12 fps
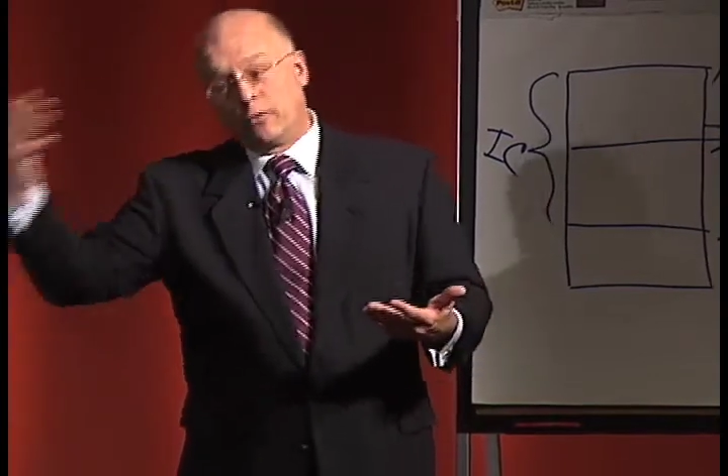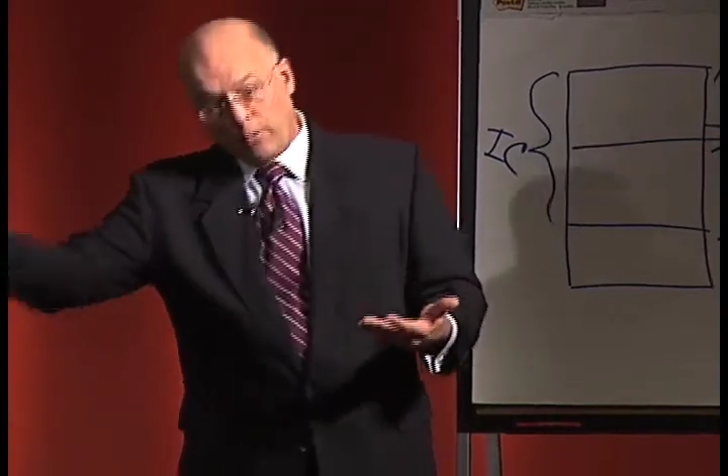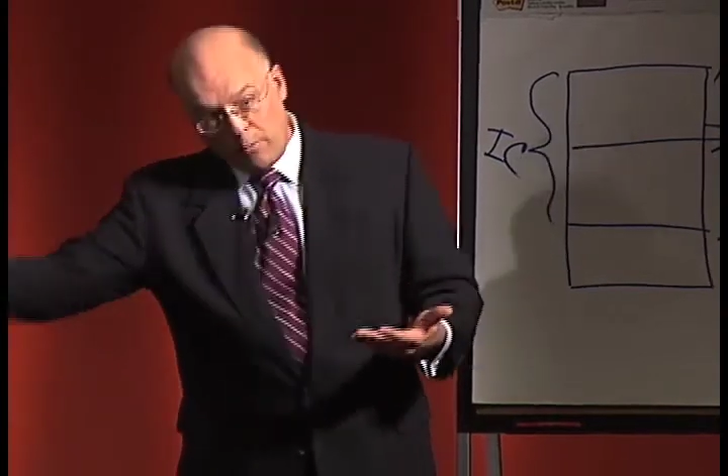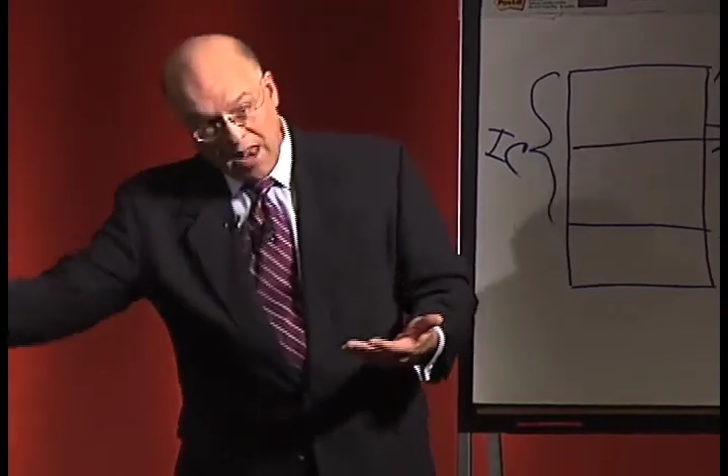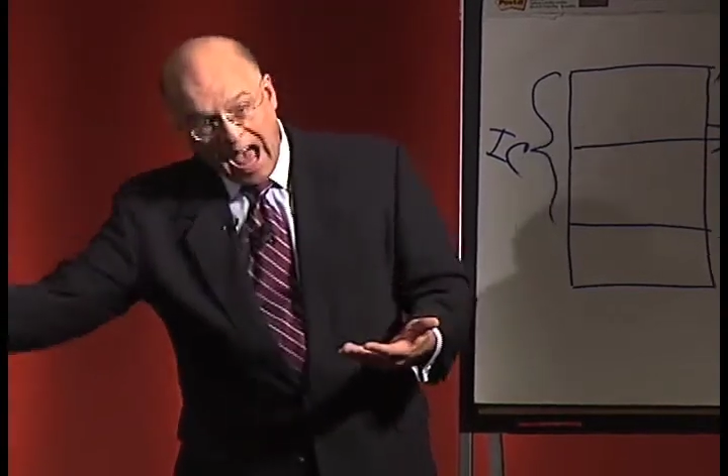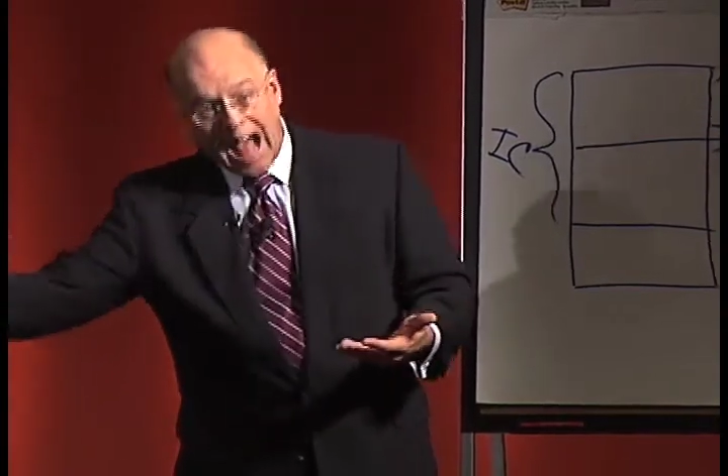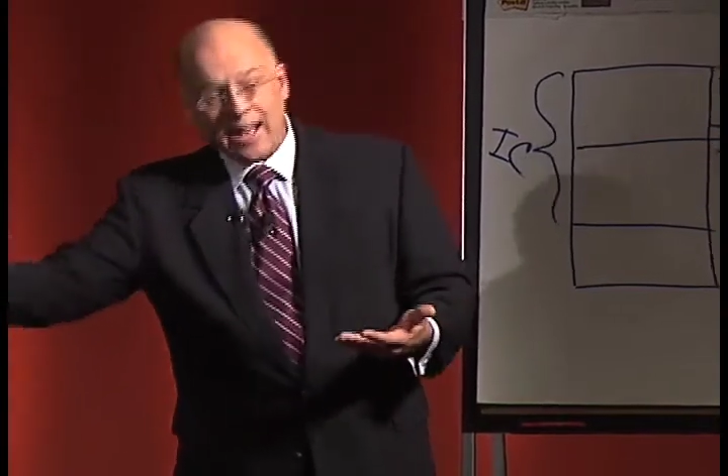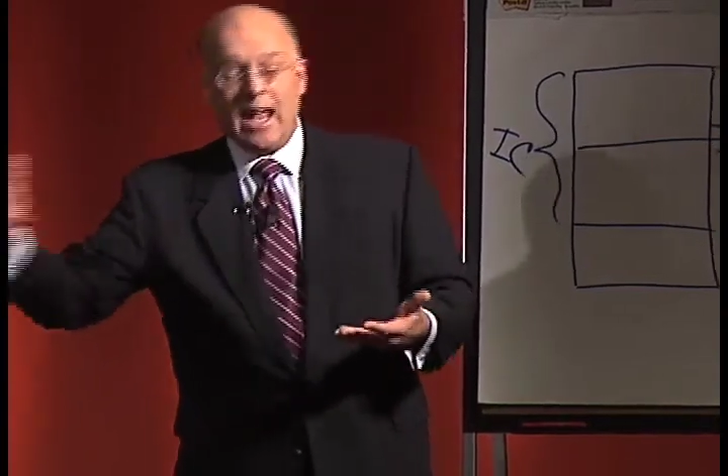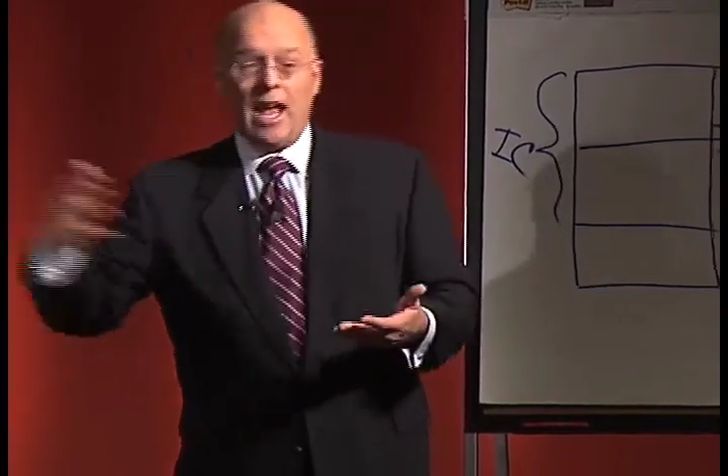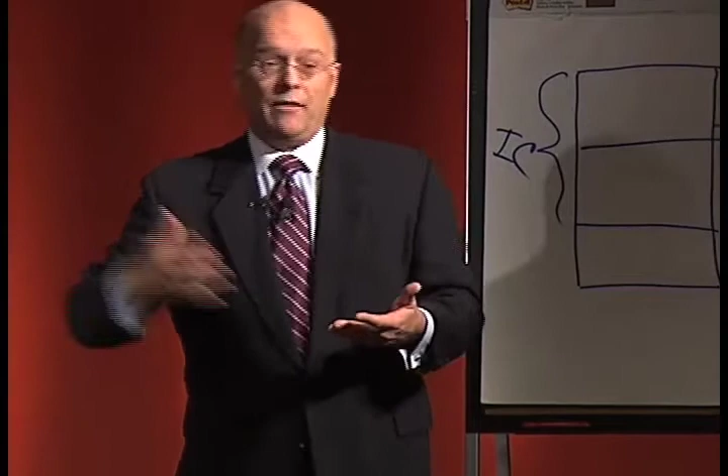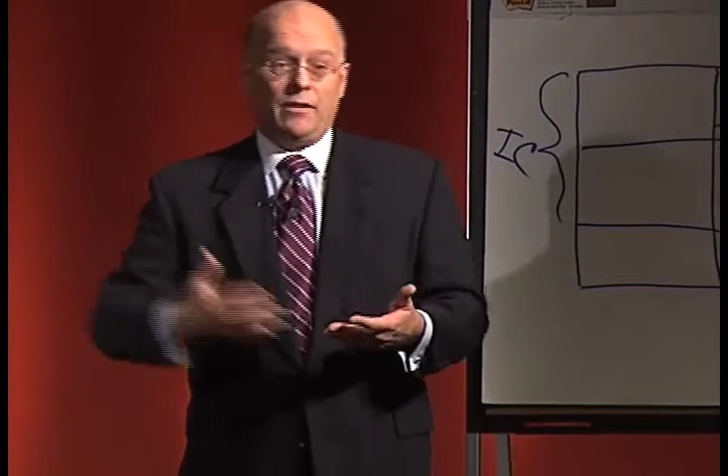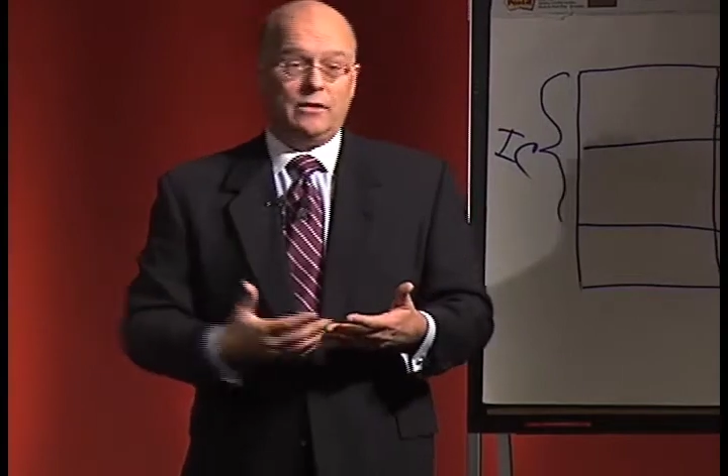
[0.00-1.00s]
from
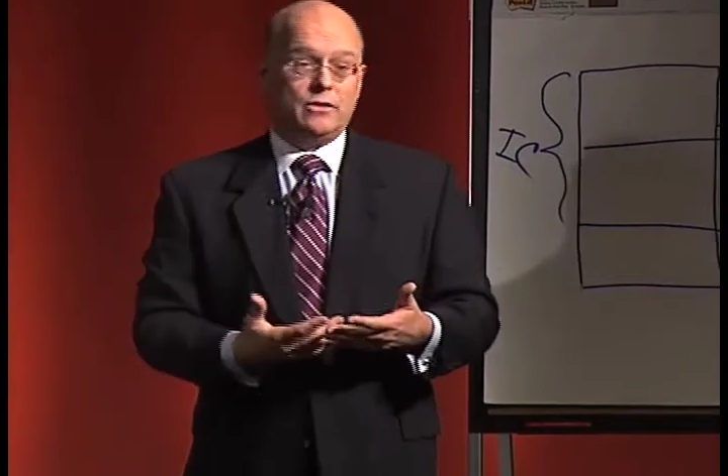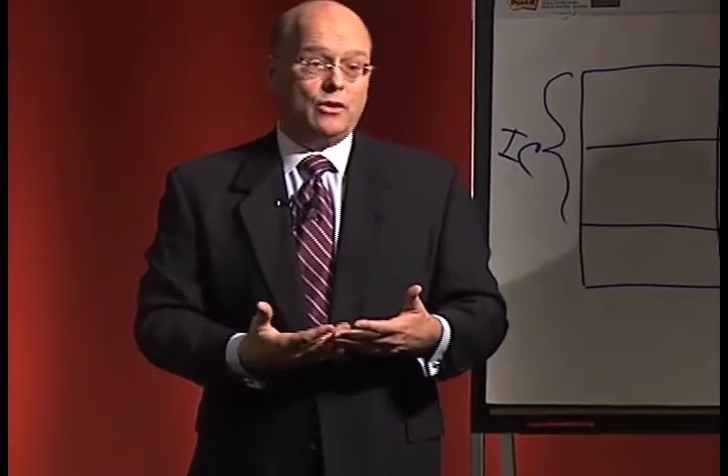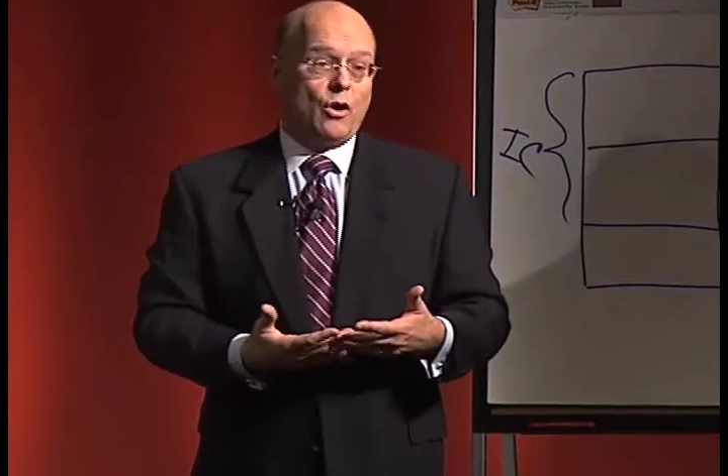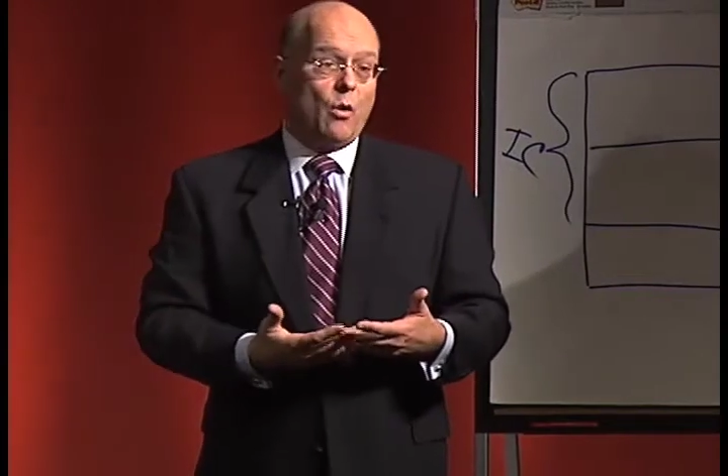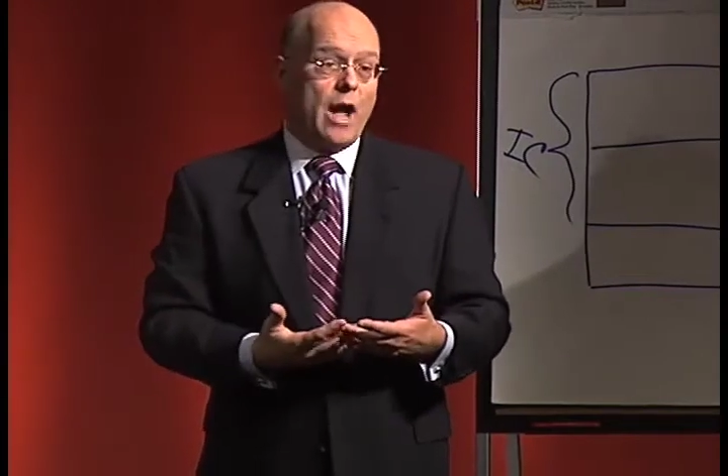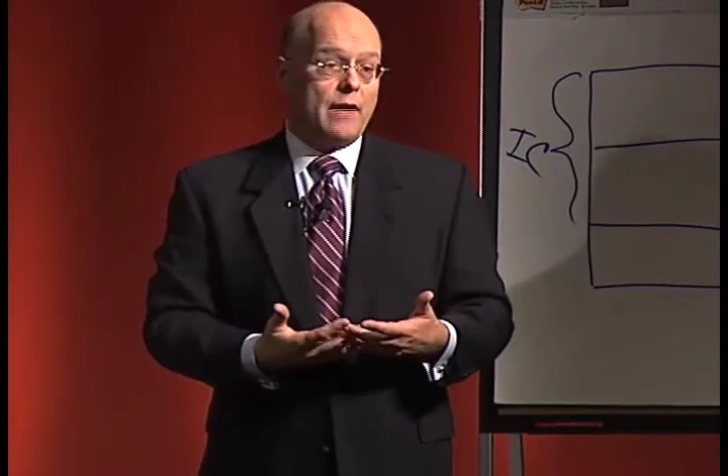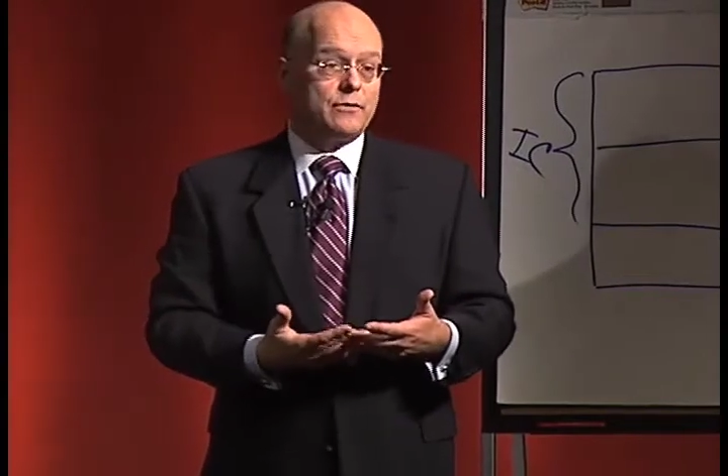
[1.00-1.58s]
not having to go